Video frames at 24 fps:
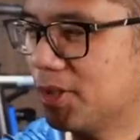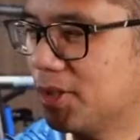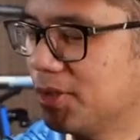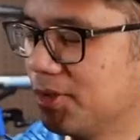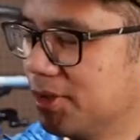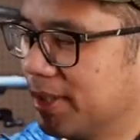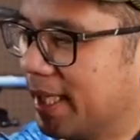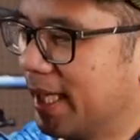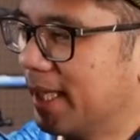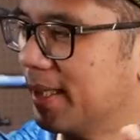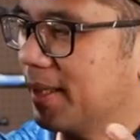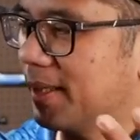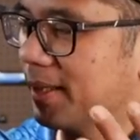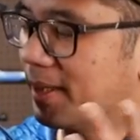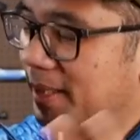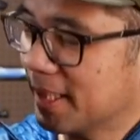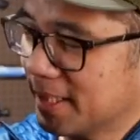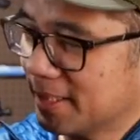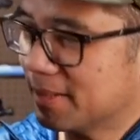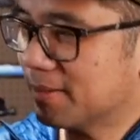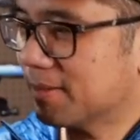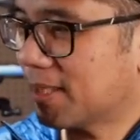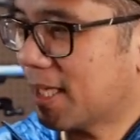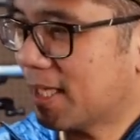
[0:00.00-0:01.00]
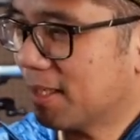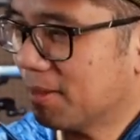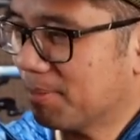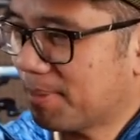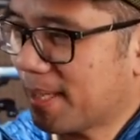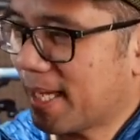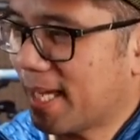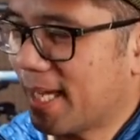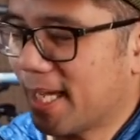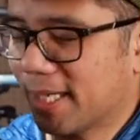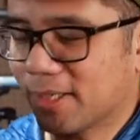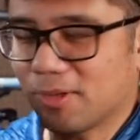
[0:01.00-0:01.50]
should you get this style
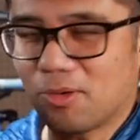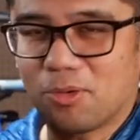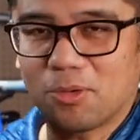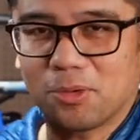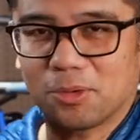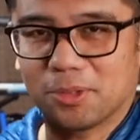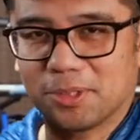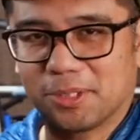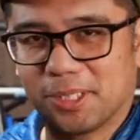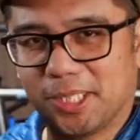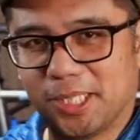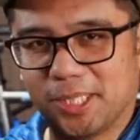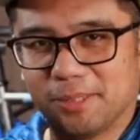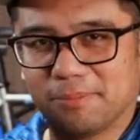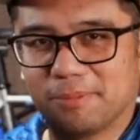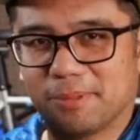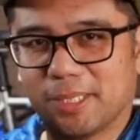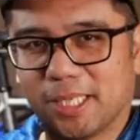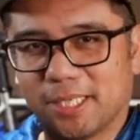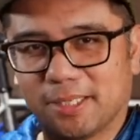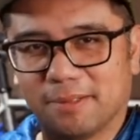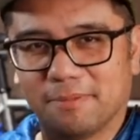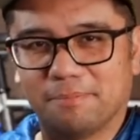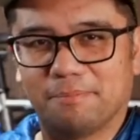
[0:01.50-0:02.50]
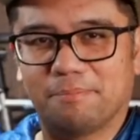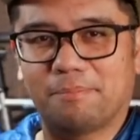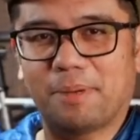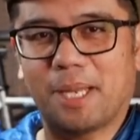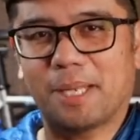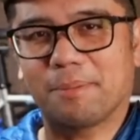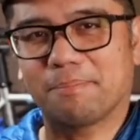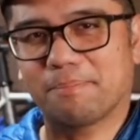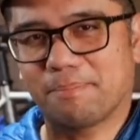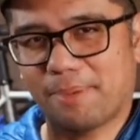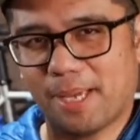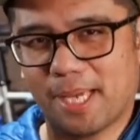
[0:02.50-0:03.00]
bag or the kind of
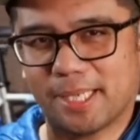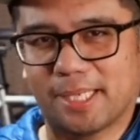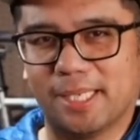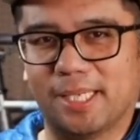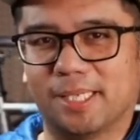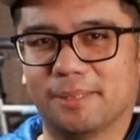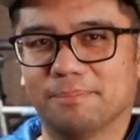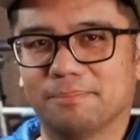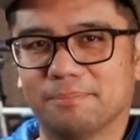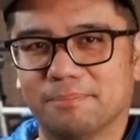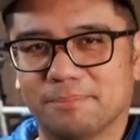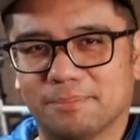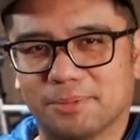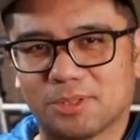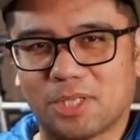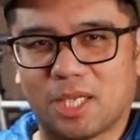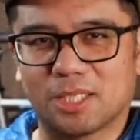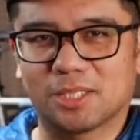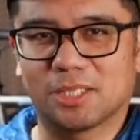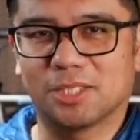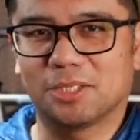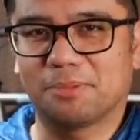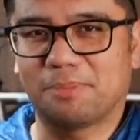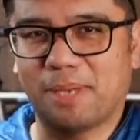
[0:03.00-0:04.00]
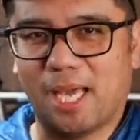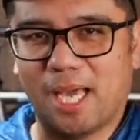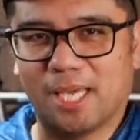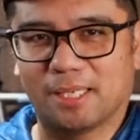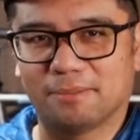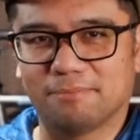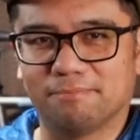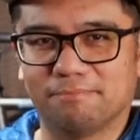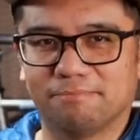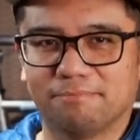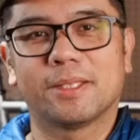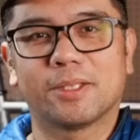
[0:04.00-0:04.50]
bike packing sausage
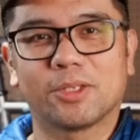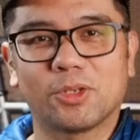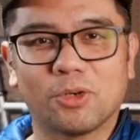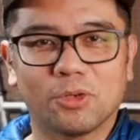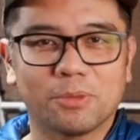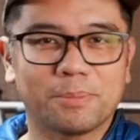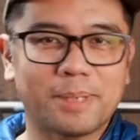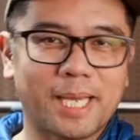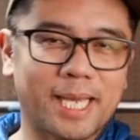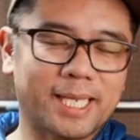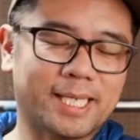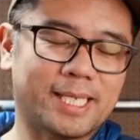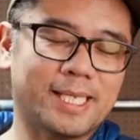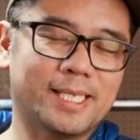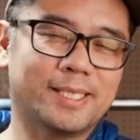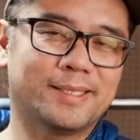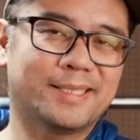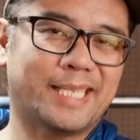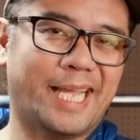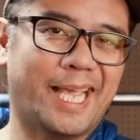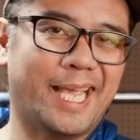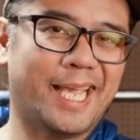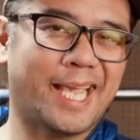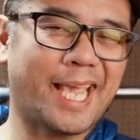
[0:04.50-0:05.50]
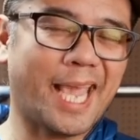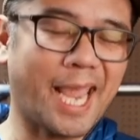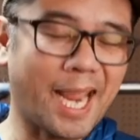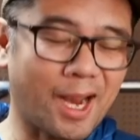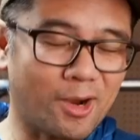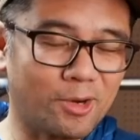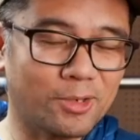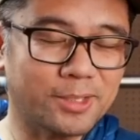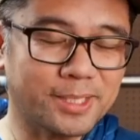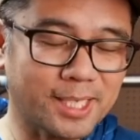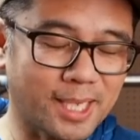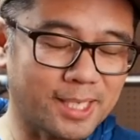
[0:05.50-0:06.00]
bag? Goldback is a
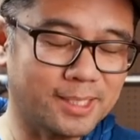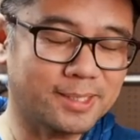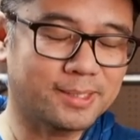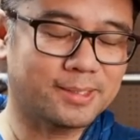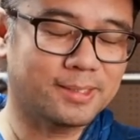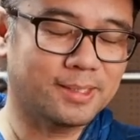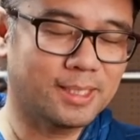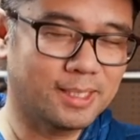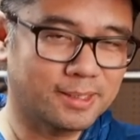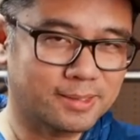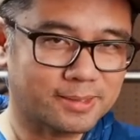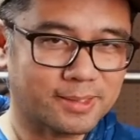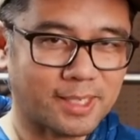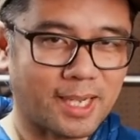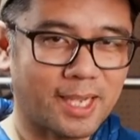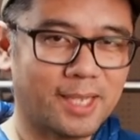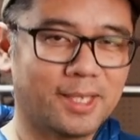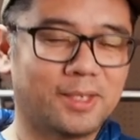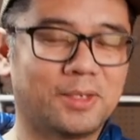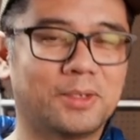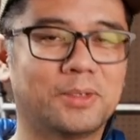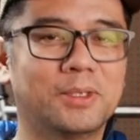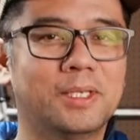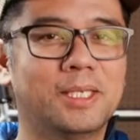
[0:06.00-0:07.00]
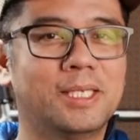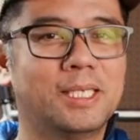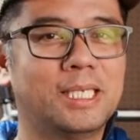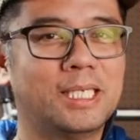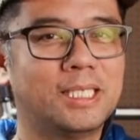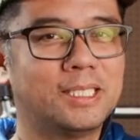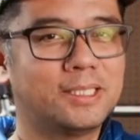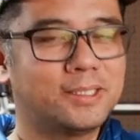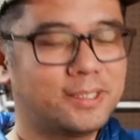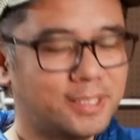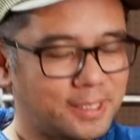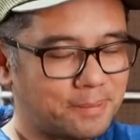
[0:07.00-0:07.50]
Caradice style
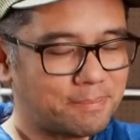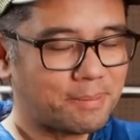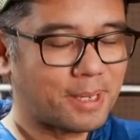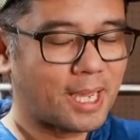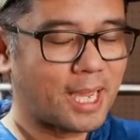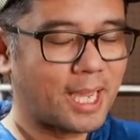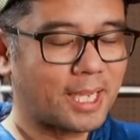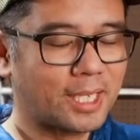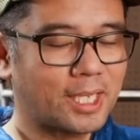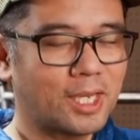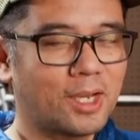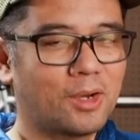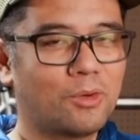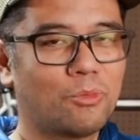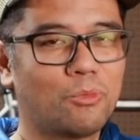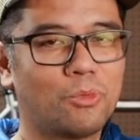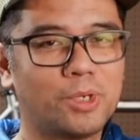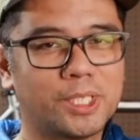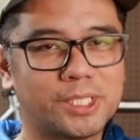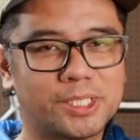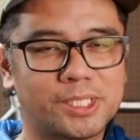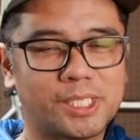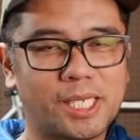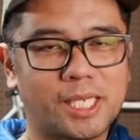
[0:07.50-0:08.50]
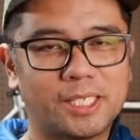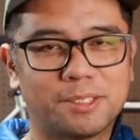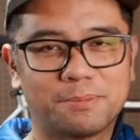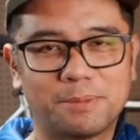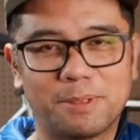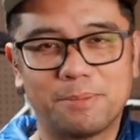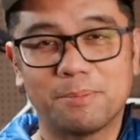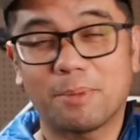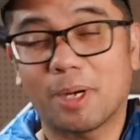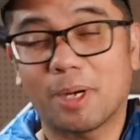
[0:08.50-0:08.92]
seat bag, which has been